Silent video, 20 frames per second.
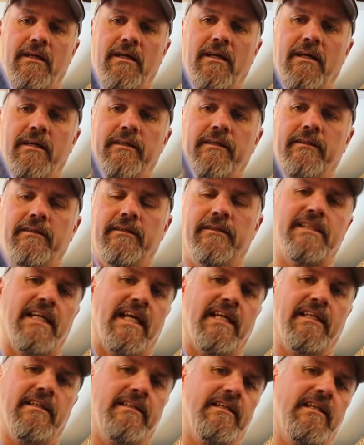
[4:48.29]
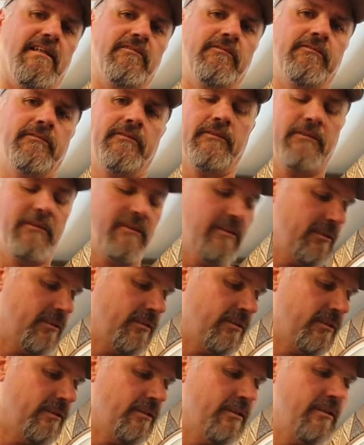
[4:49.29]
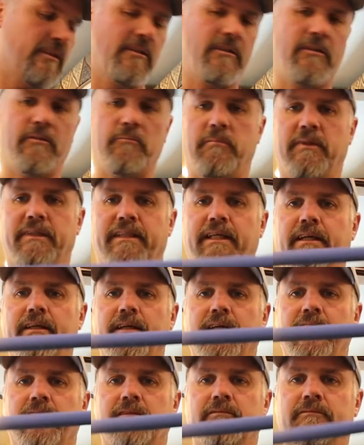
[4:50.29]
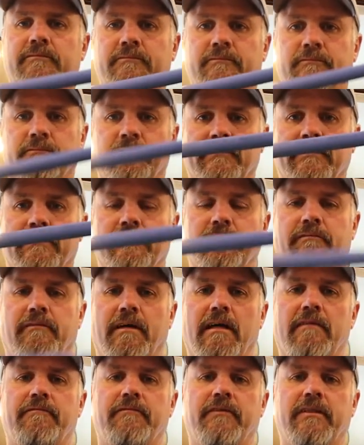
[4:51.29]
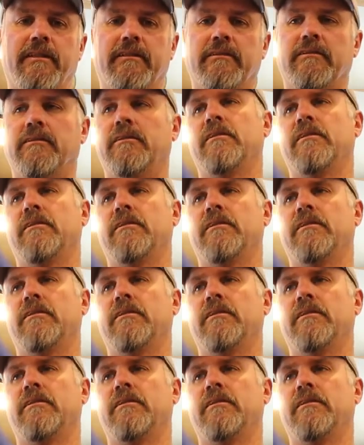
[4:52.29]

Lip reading: on it and tighten it down. But there you go. 5 foot,